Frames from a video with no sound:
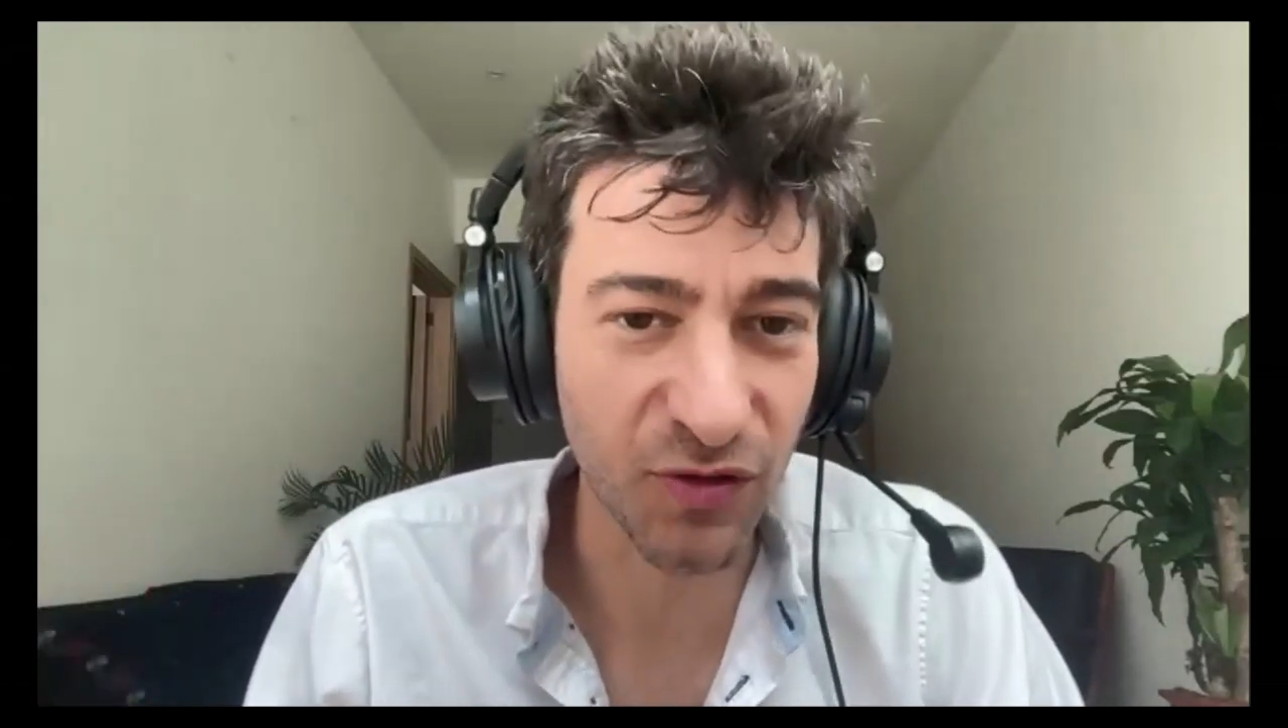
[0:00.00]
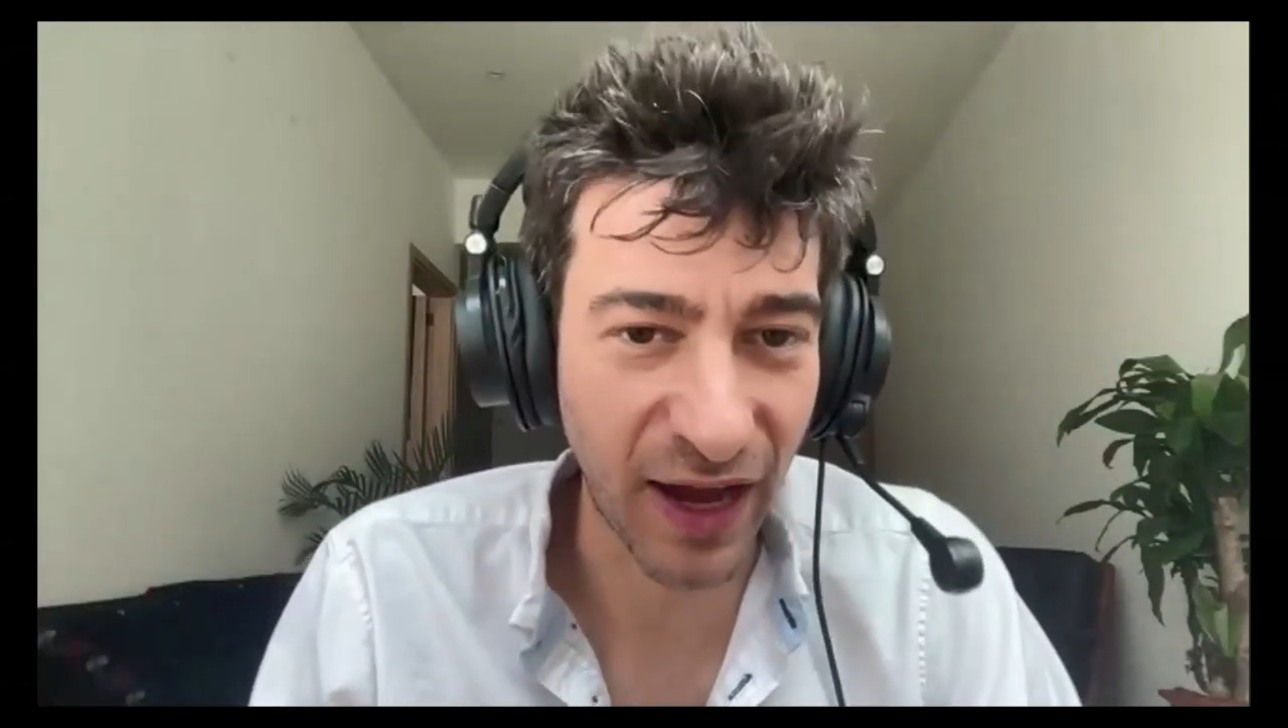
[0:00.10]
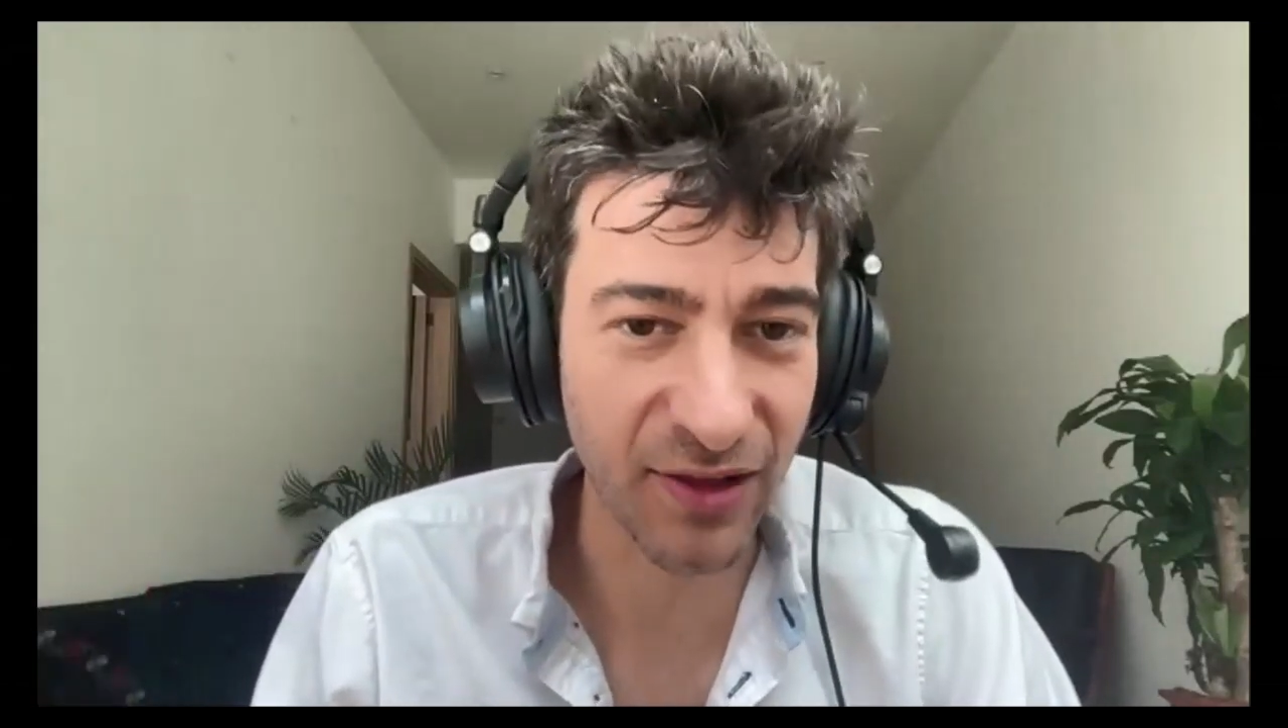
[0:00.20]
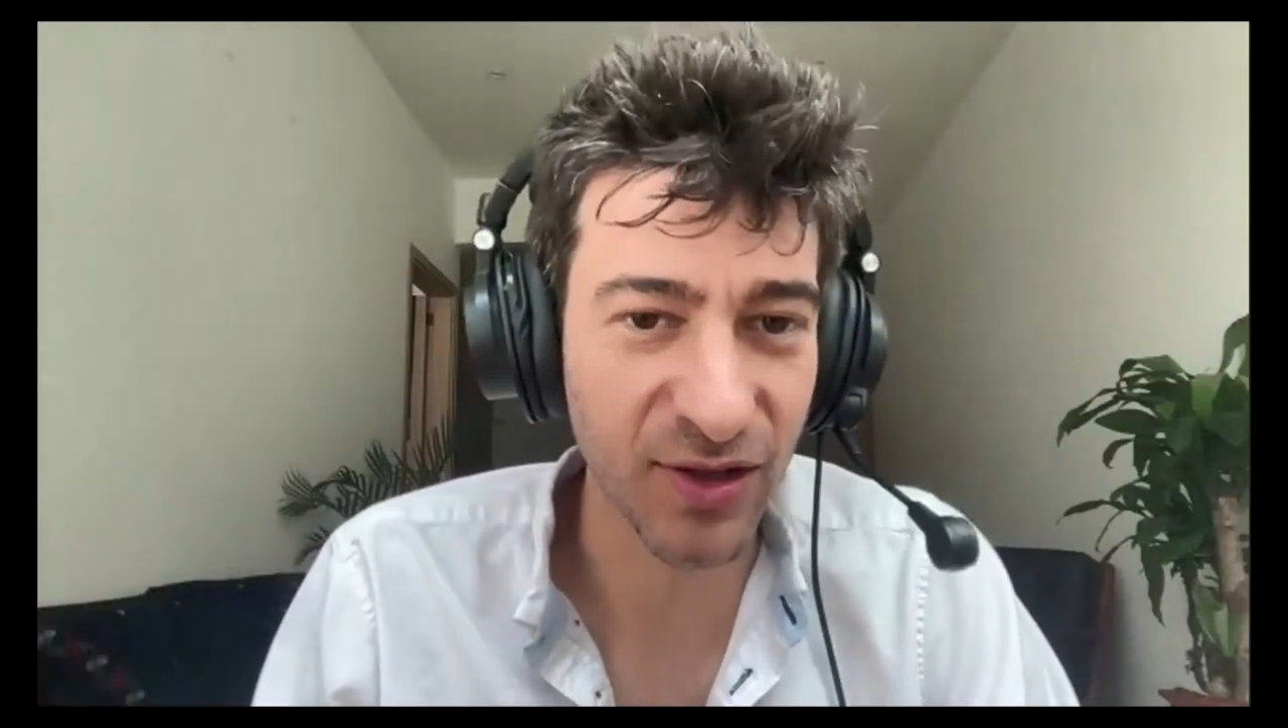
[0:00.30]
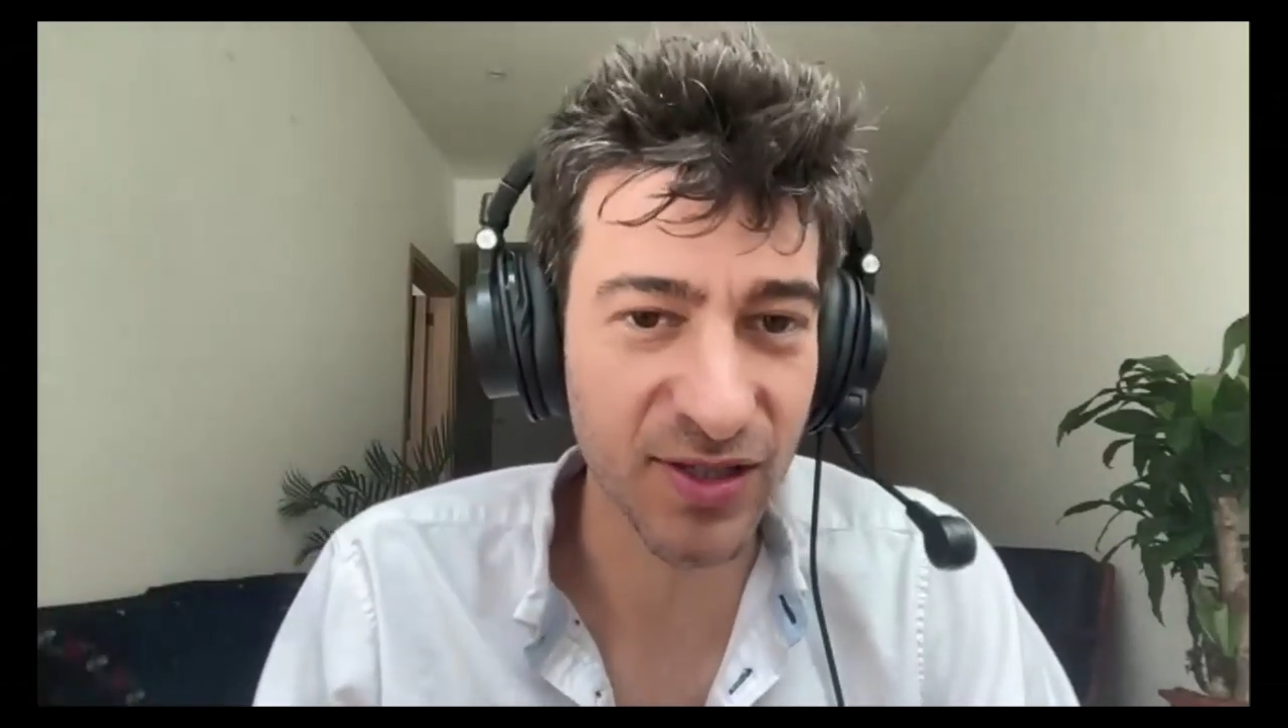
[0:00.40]

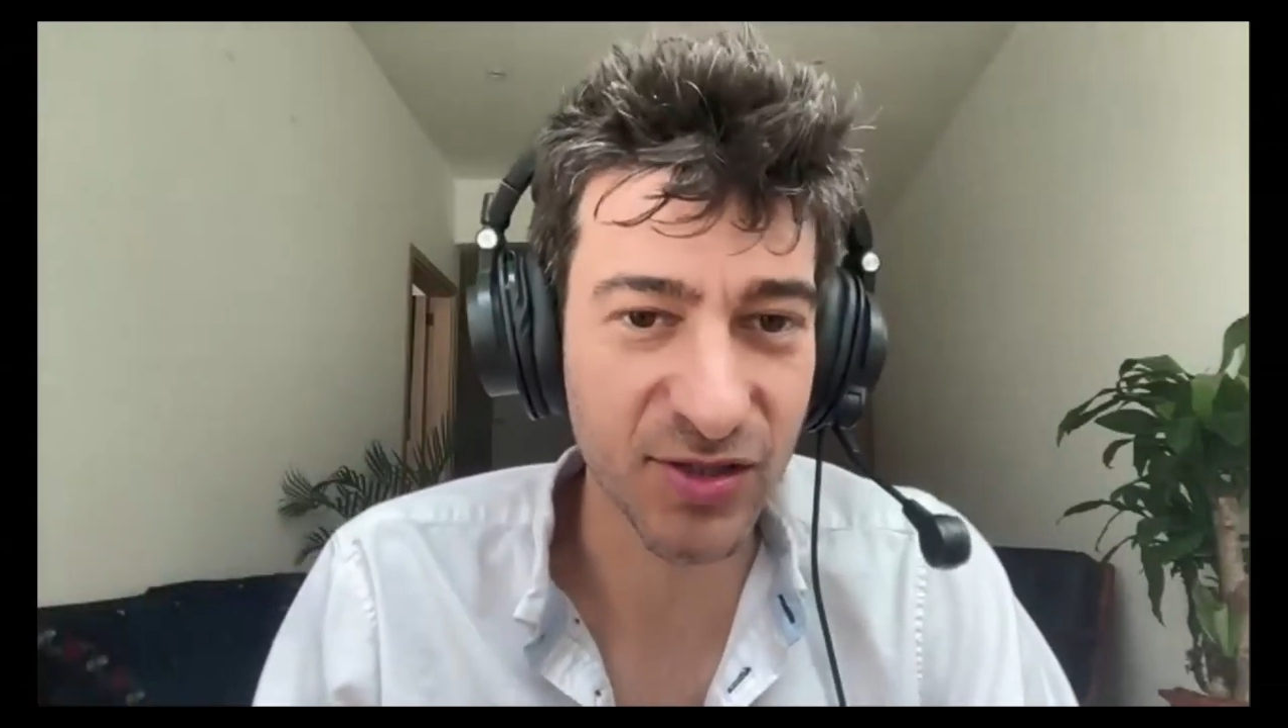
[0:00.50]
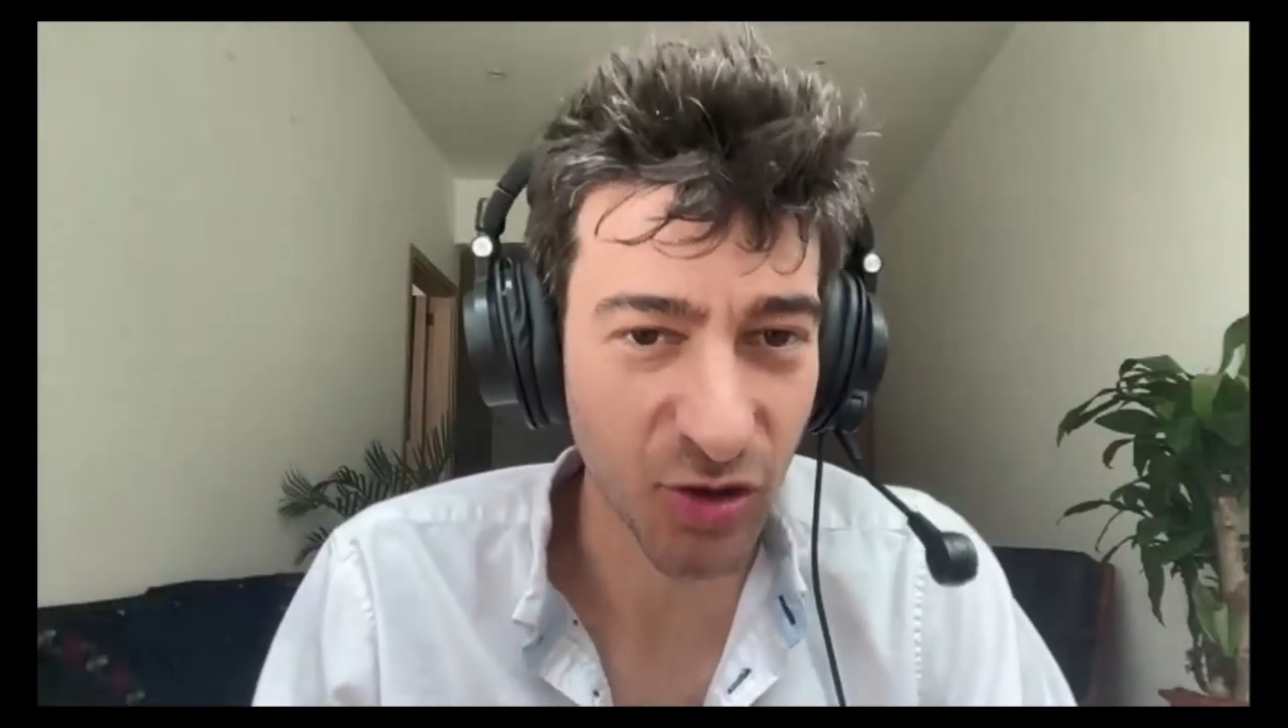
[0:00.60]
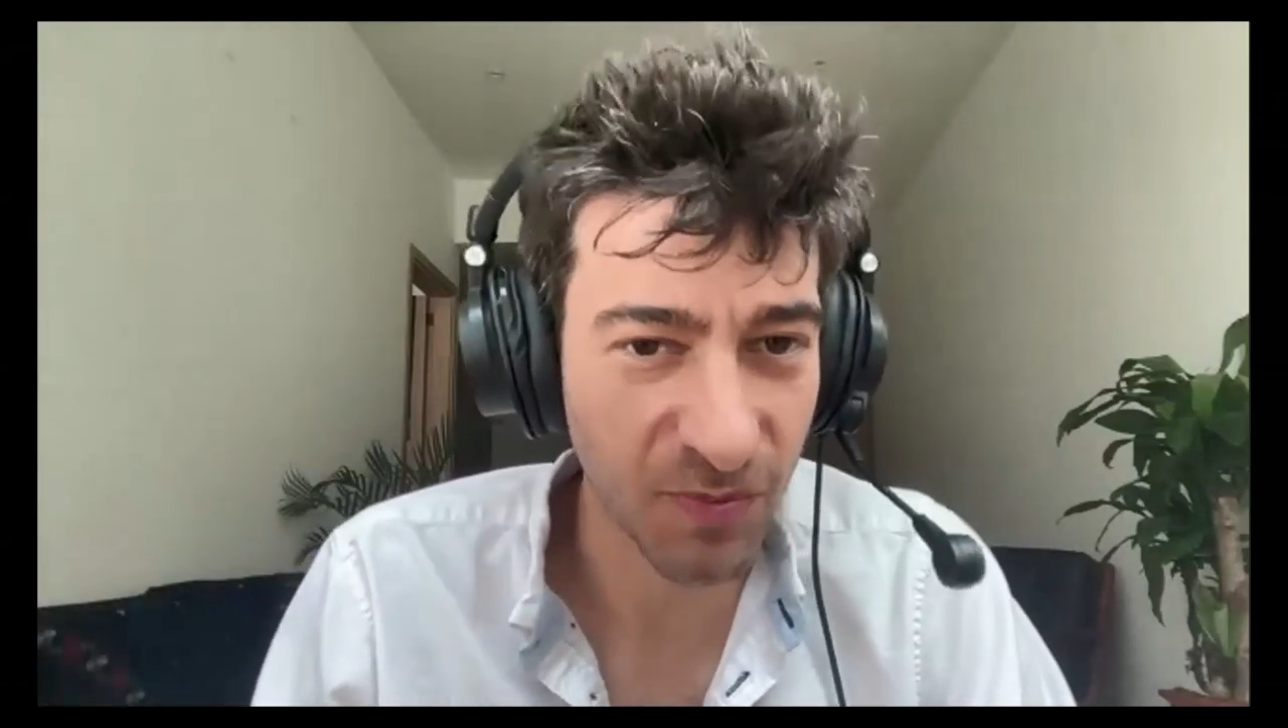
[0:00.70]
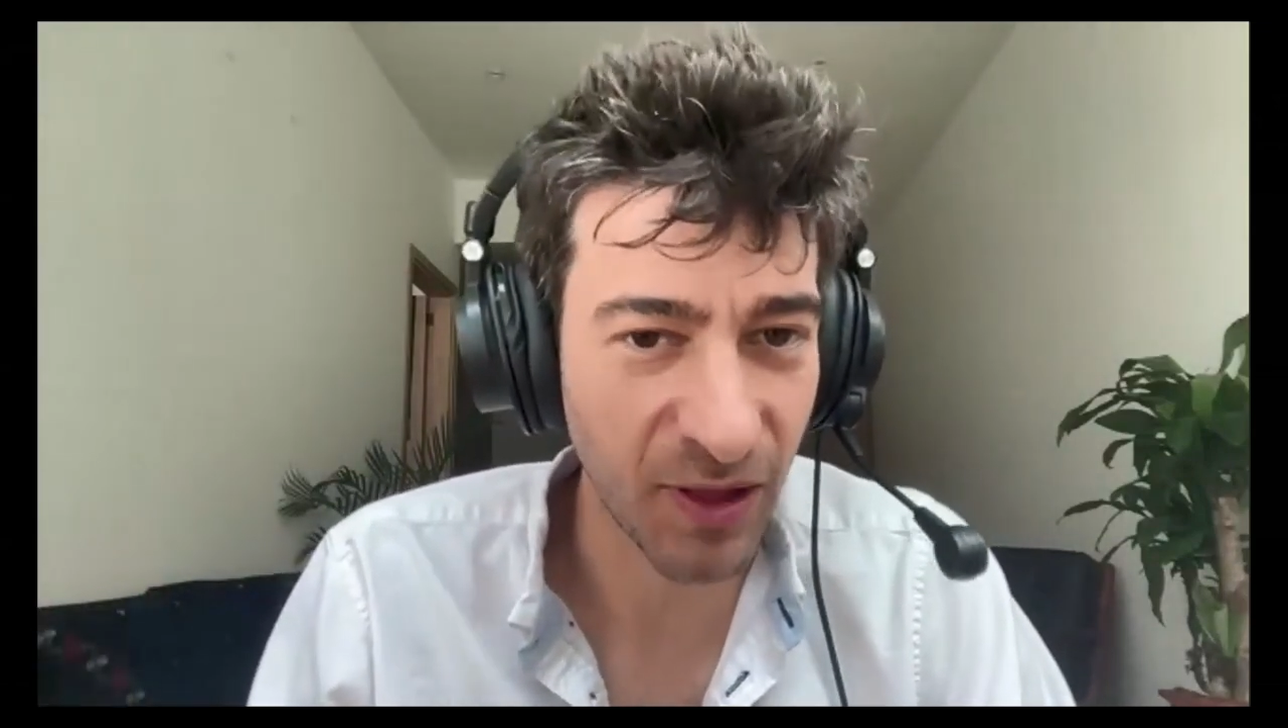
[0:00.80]
violence took